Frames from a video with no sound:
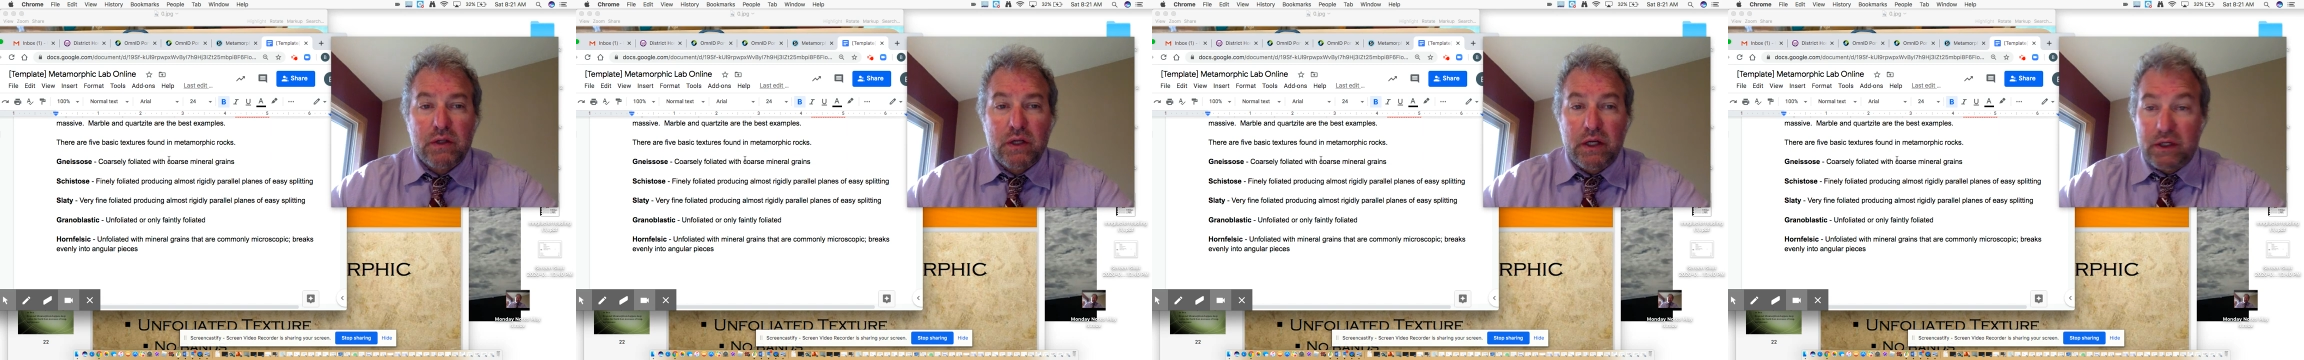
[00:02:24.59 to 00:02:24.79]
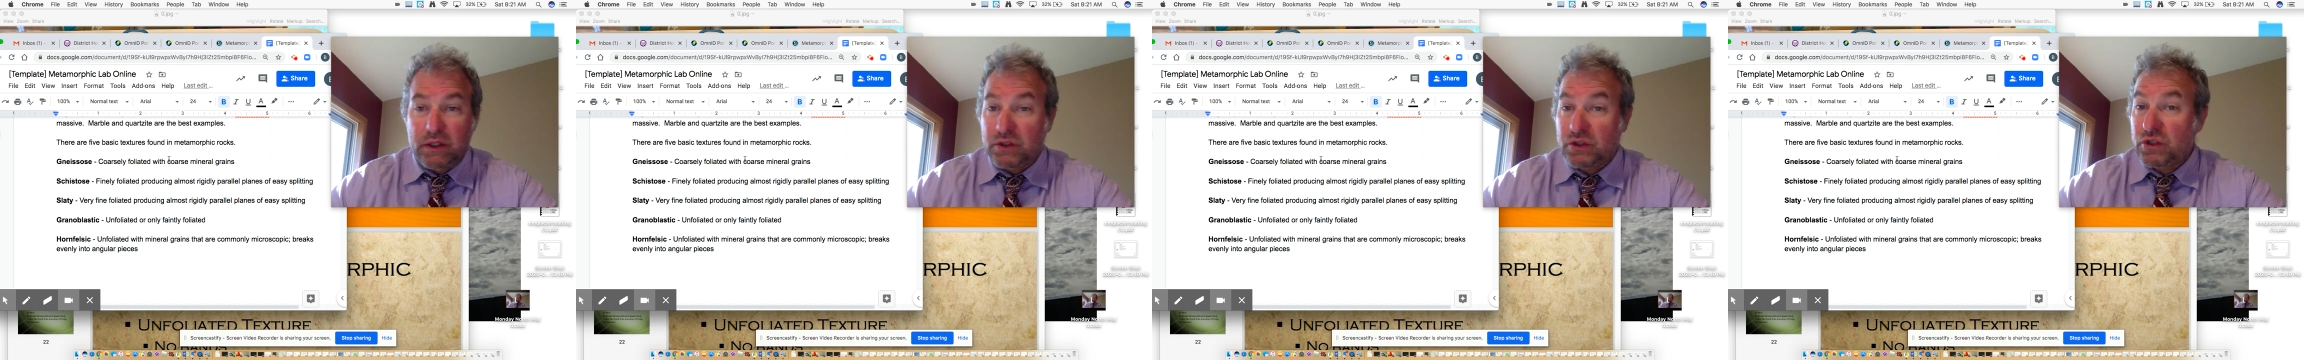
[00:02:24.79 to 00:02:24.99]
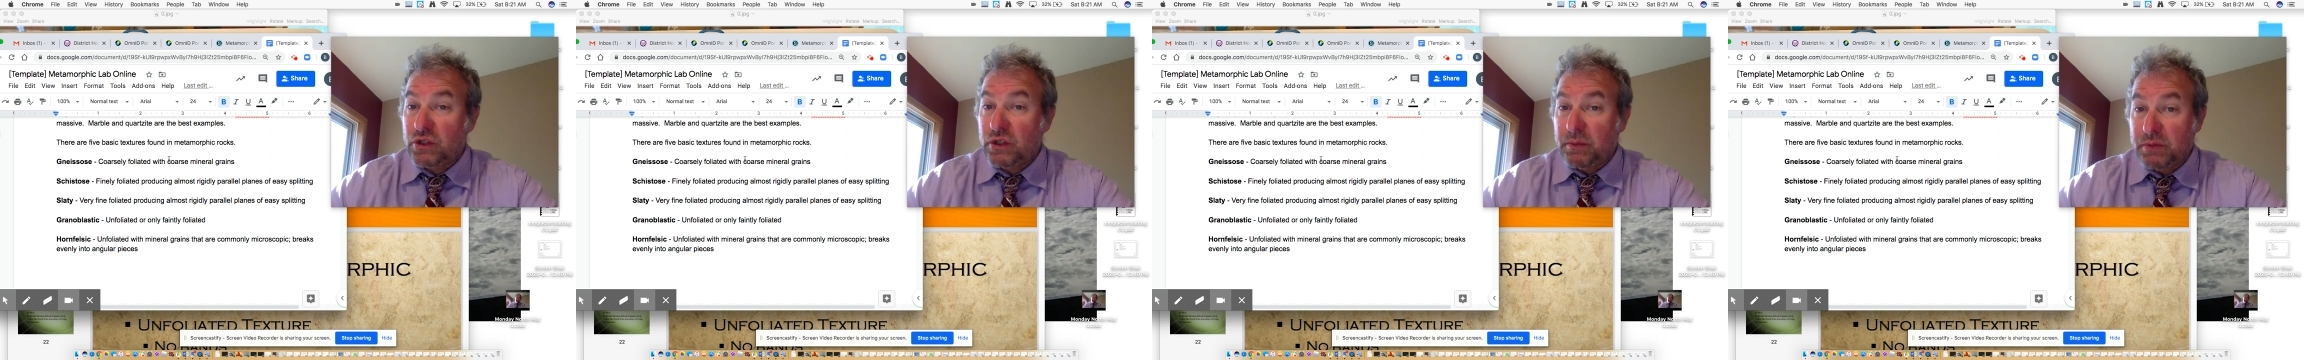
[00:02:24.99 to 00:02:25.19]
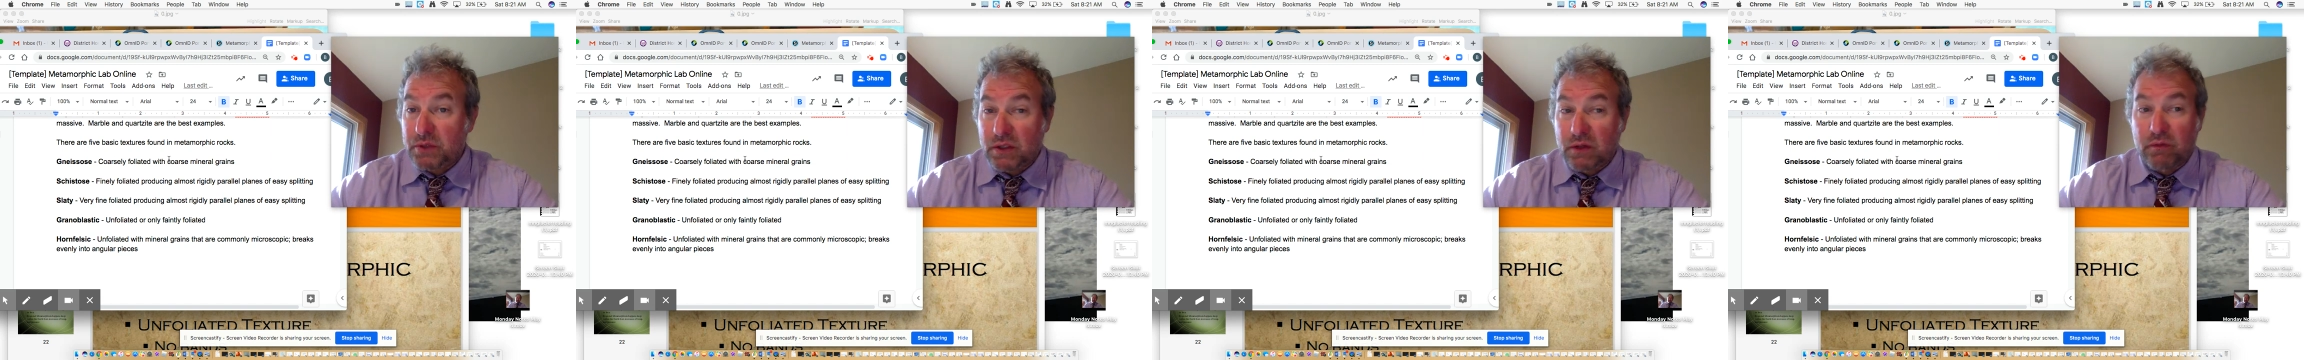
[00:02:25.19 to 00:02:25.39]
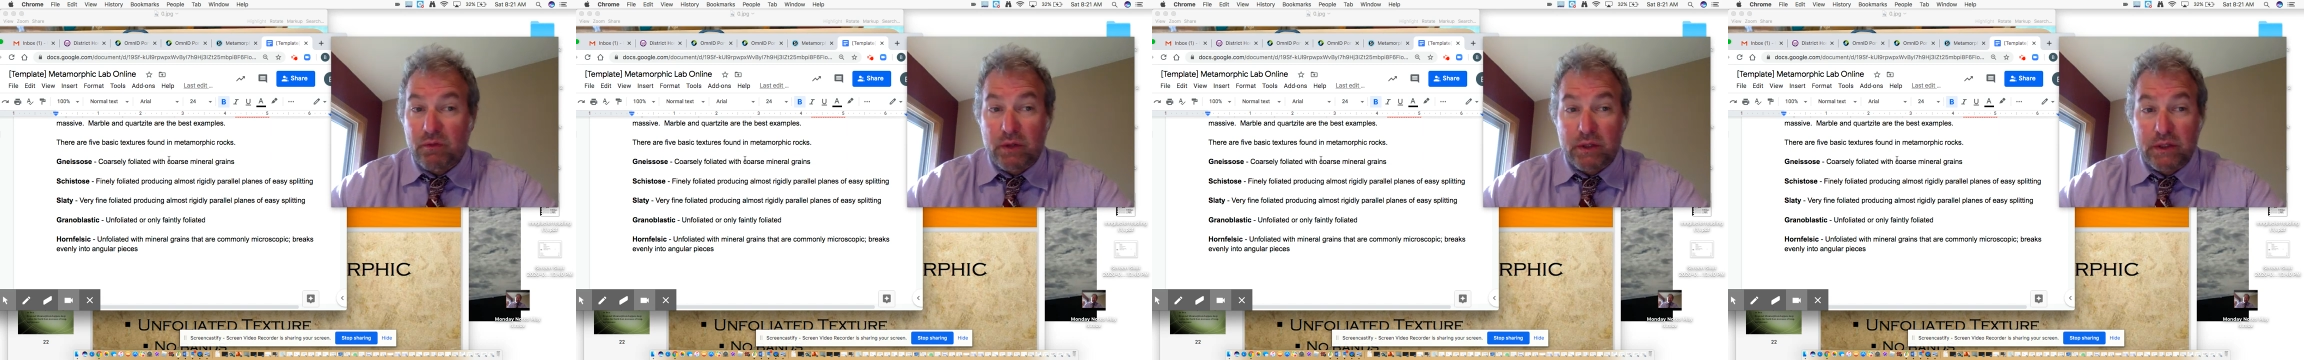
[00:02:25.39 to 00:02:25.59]
a
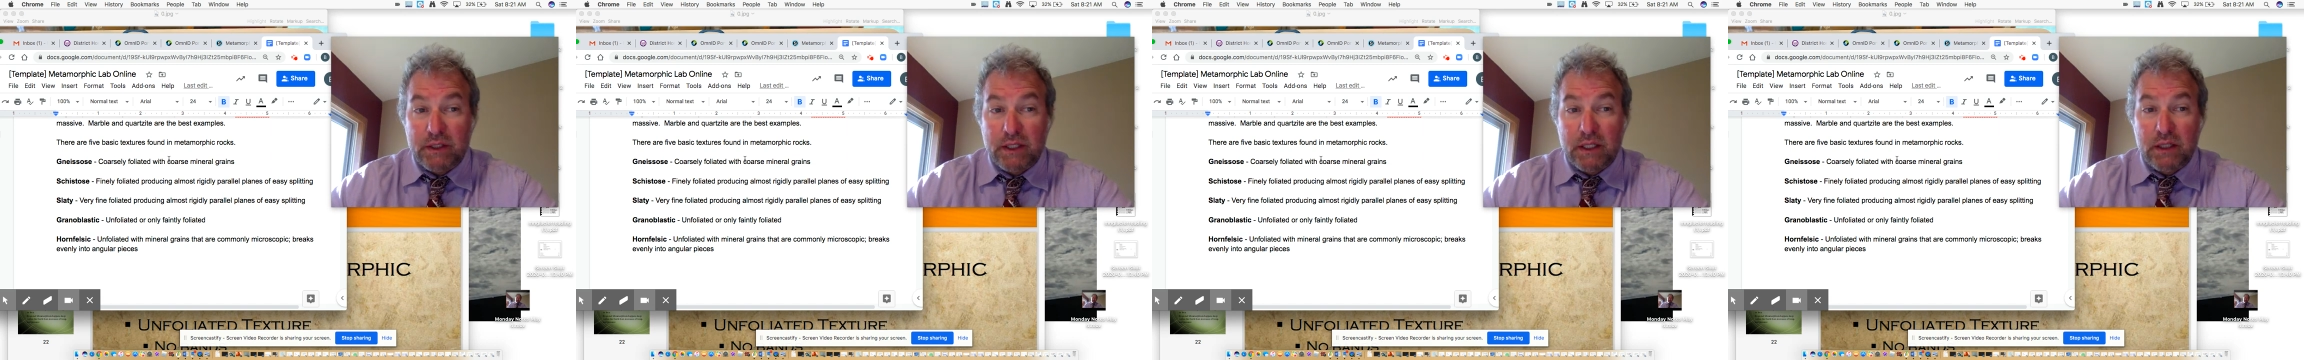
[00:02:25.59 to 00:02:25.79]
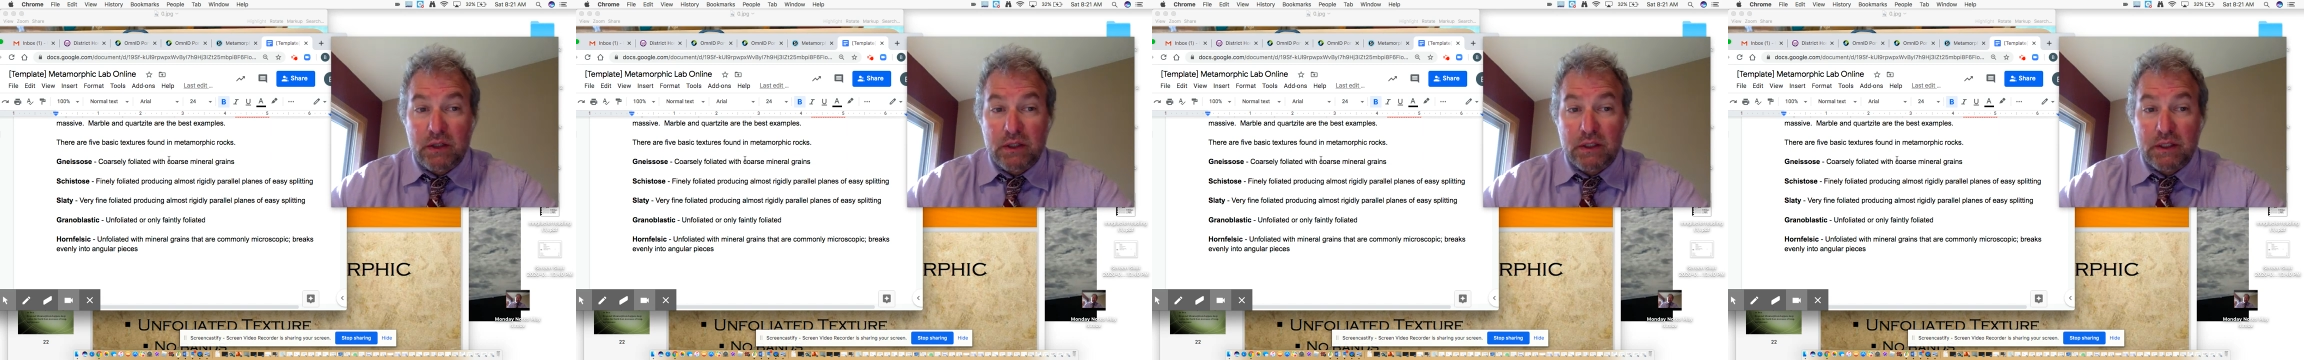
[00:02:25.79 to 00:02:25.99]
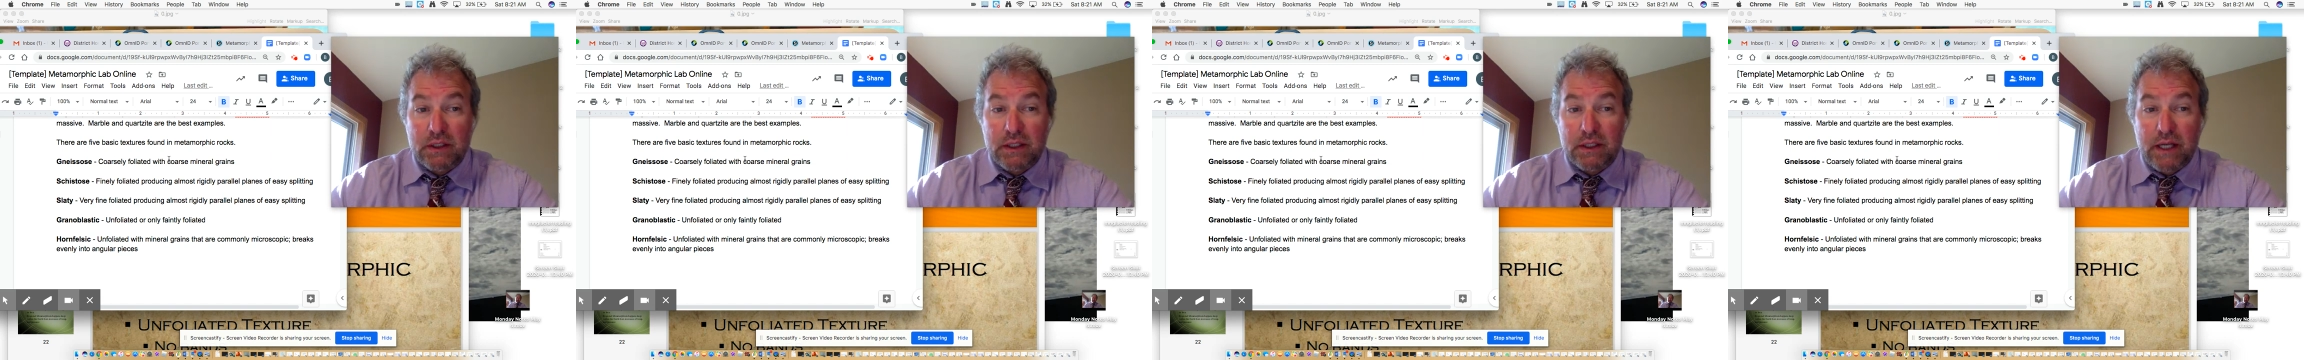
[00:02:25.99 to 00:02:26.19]
description of what they look